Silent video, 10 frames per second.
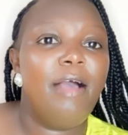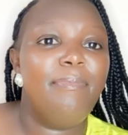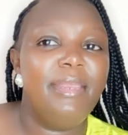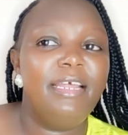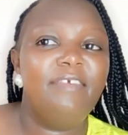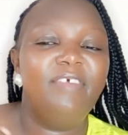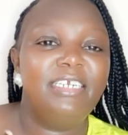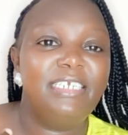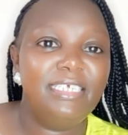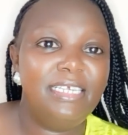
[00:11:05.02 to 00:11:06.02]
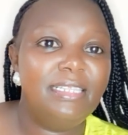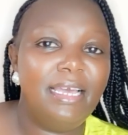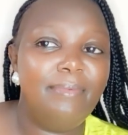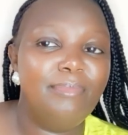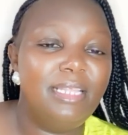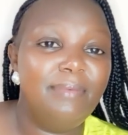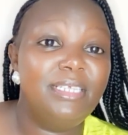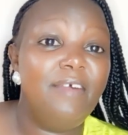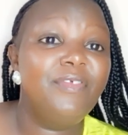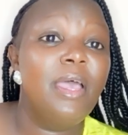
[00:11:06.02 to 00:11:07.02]
have been advertising
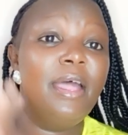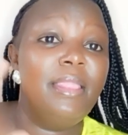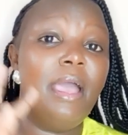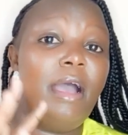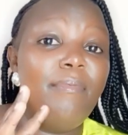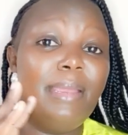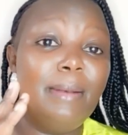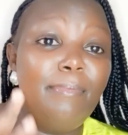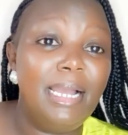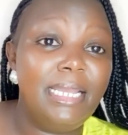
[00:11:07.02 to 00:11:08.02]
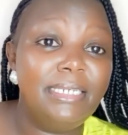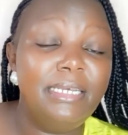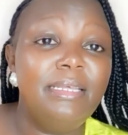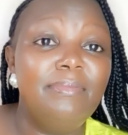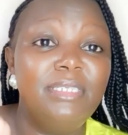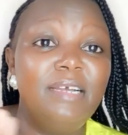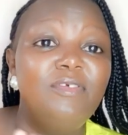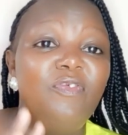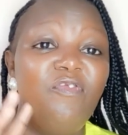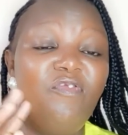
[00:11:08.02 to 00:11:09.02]
themselves. They have been marketing
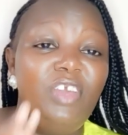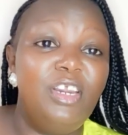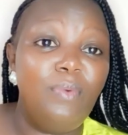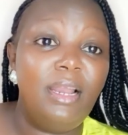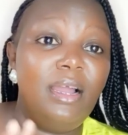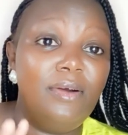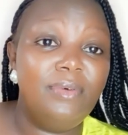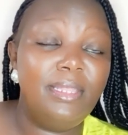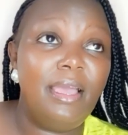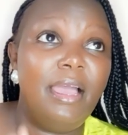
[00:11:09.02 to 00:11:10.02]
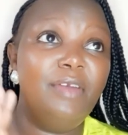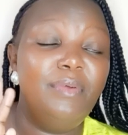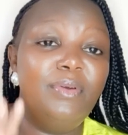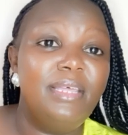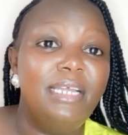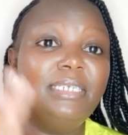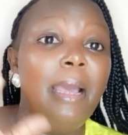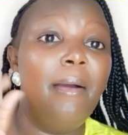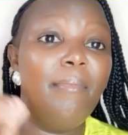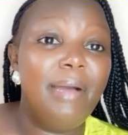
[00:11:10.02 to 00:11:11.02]
themselves very well out there. And we know that
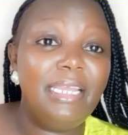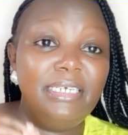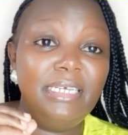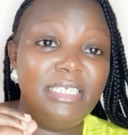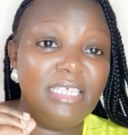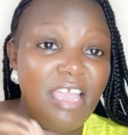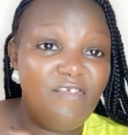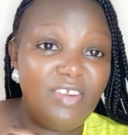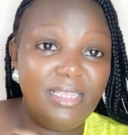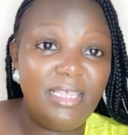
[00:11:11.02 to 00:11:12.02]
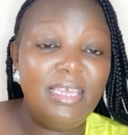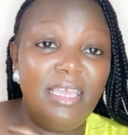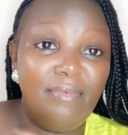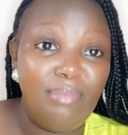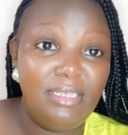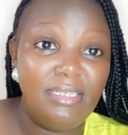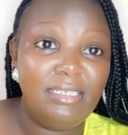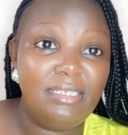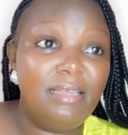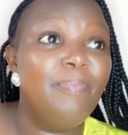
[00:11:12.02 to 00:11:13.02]
marketing is everything in
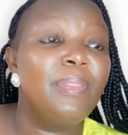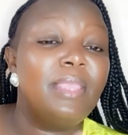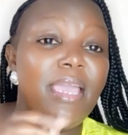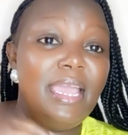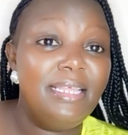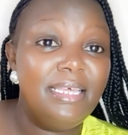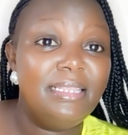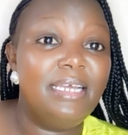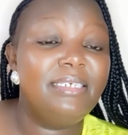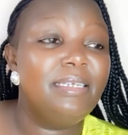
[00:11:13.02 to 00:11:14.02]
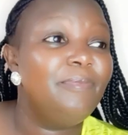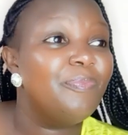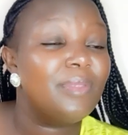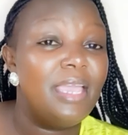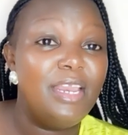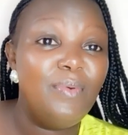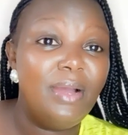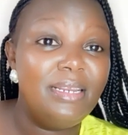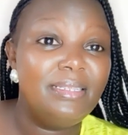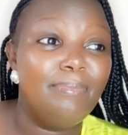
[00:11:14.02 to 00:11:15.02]
business. Anything that
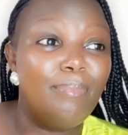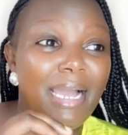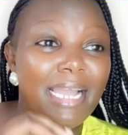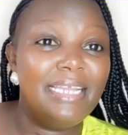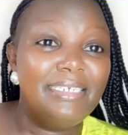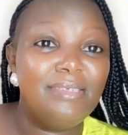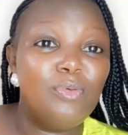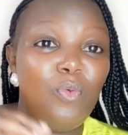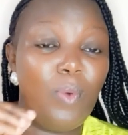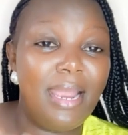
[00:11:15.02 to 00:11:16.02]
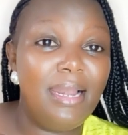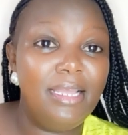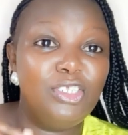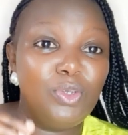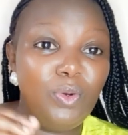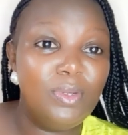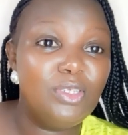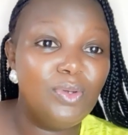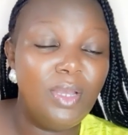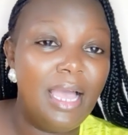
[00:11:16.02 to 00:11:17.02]
anyone markets well, it's
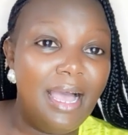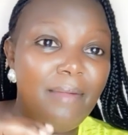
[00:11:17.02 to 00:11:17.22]
always